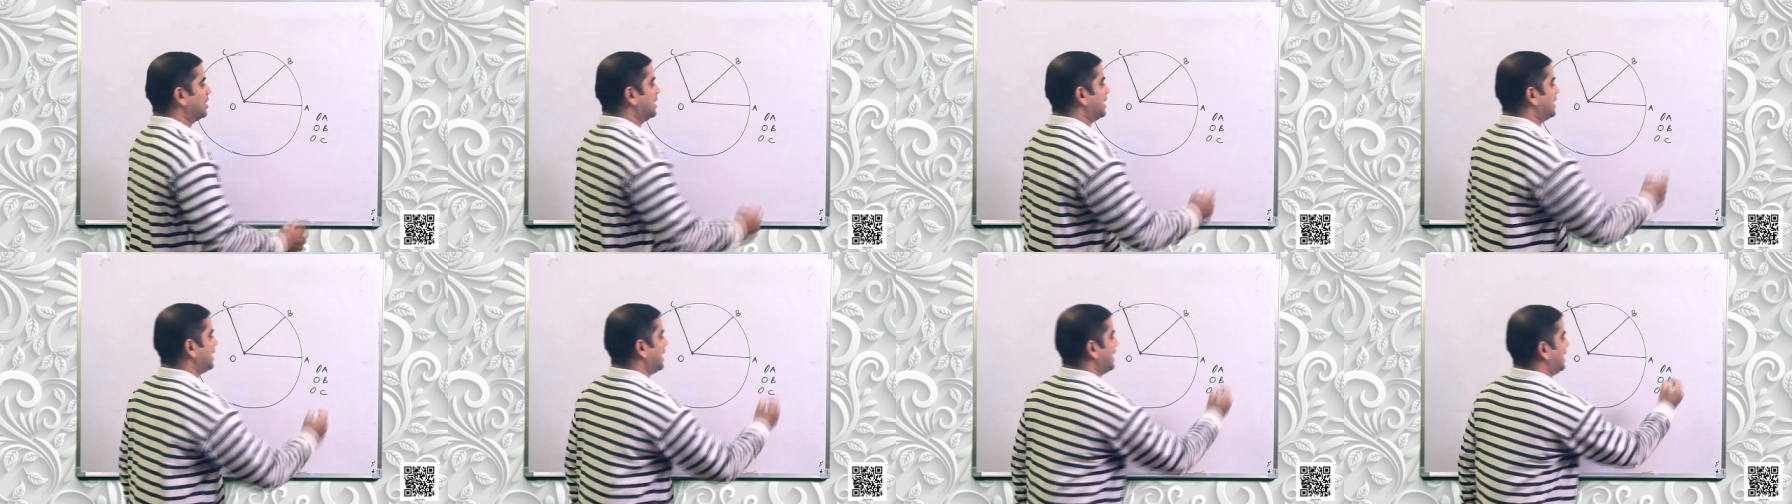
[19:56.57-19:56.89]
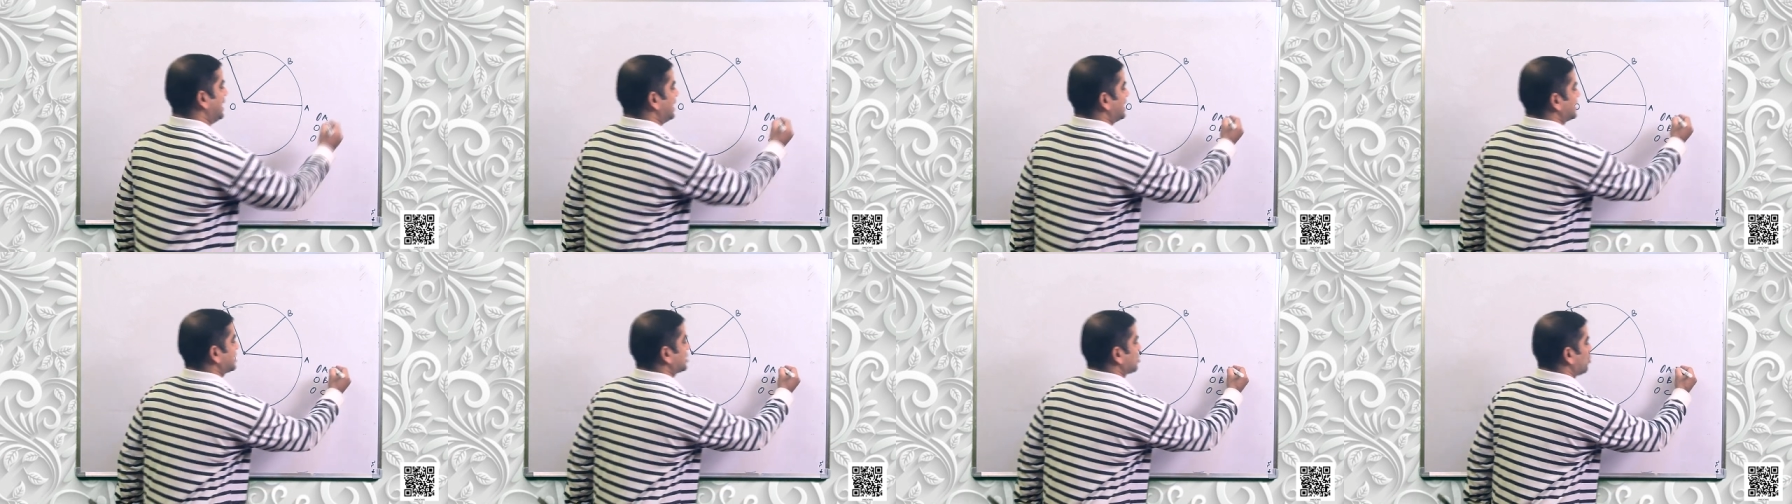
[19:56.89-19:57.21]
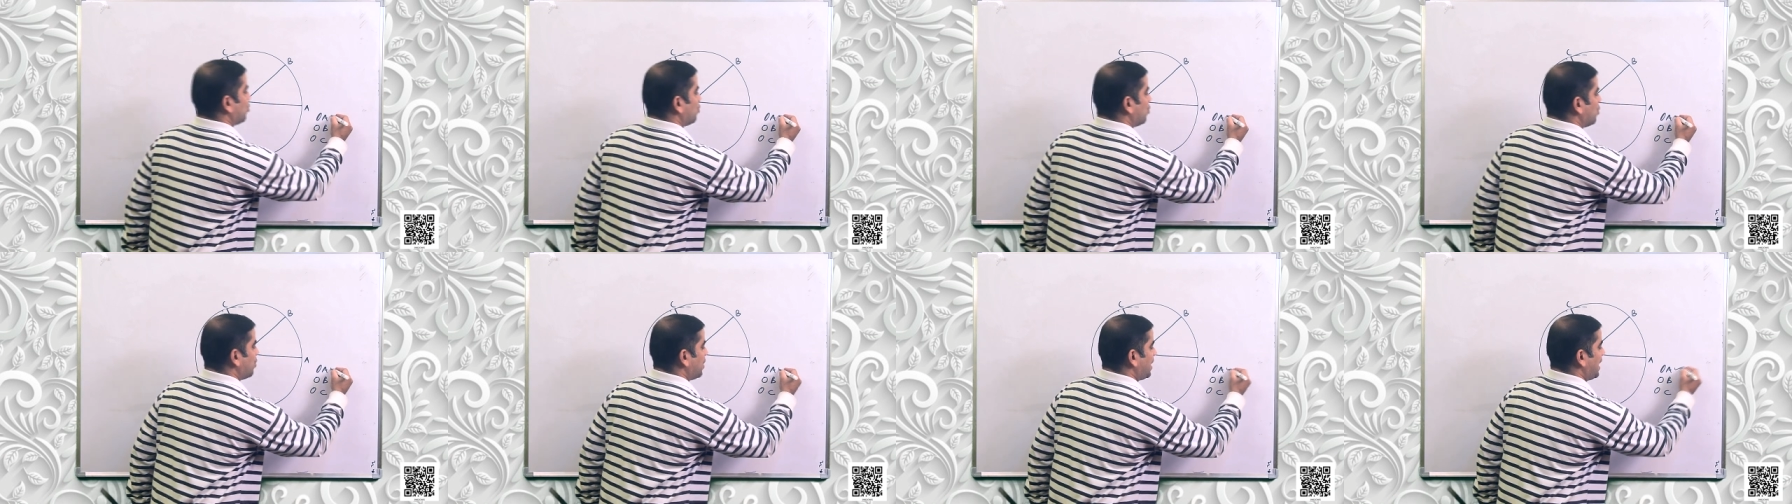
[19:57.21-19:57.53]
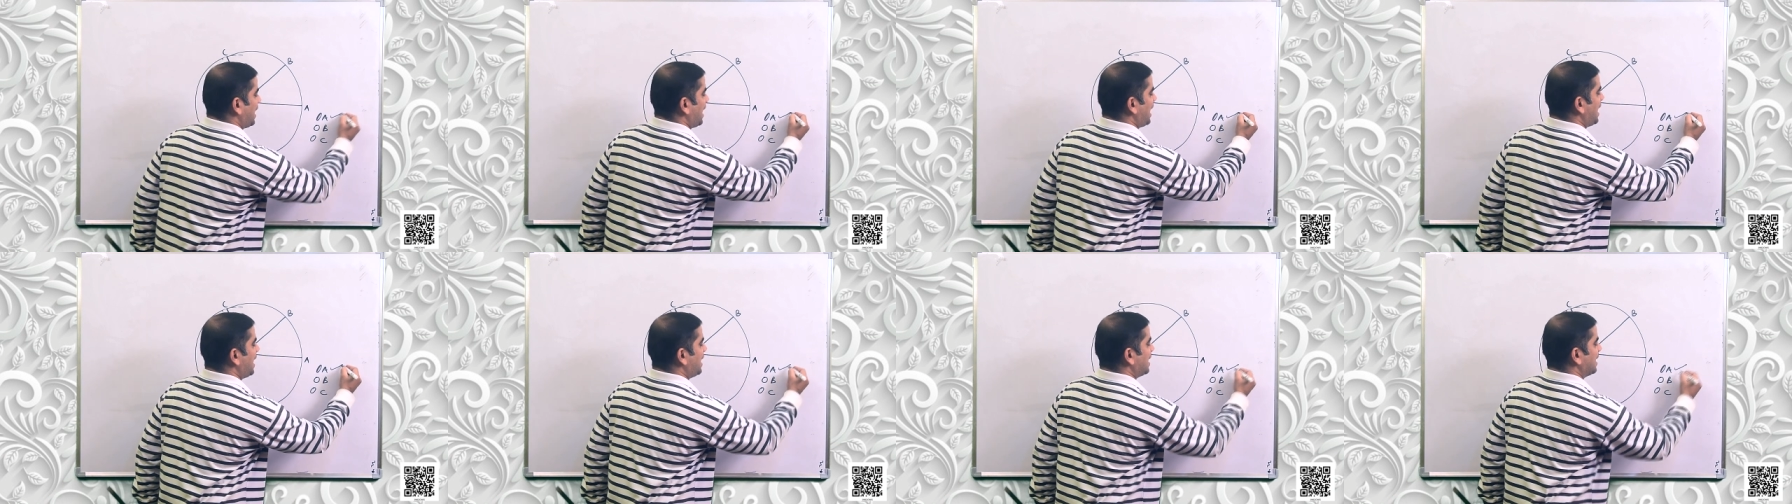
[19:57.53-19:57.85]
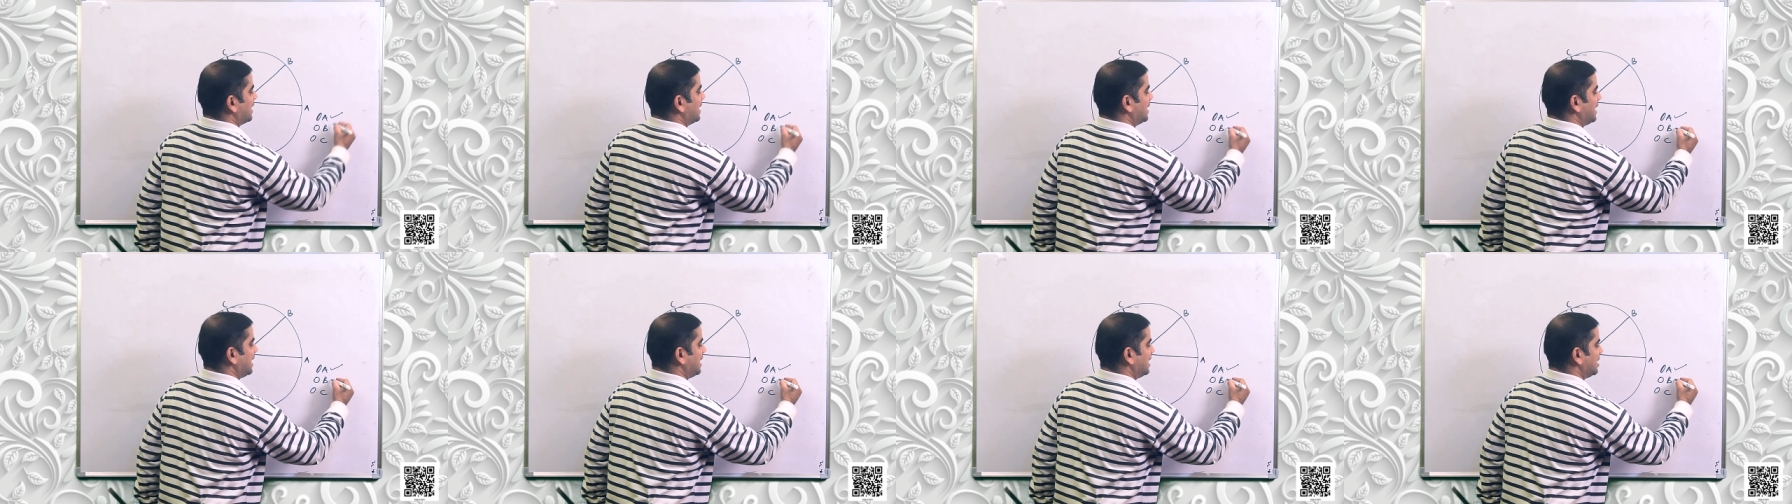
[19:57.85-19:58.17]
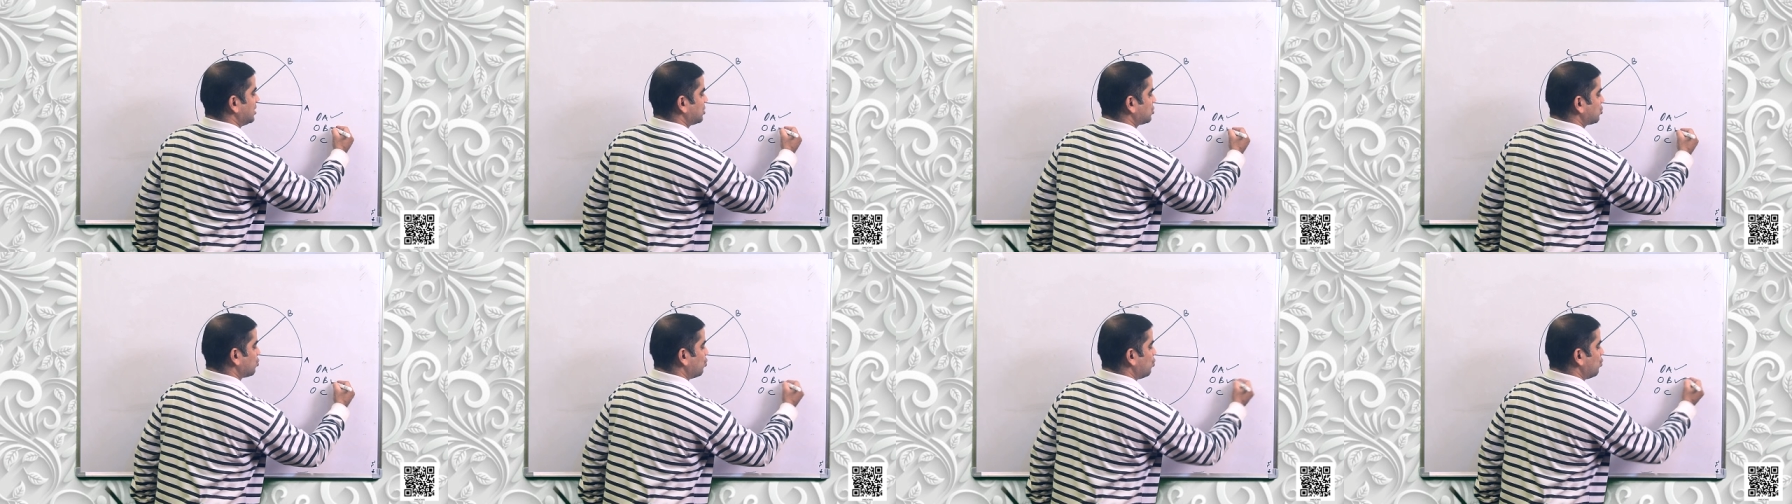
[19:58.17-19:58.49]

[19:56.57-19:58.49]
Radius OA, radius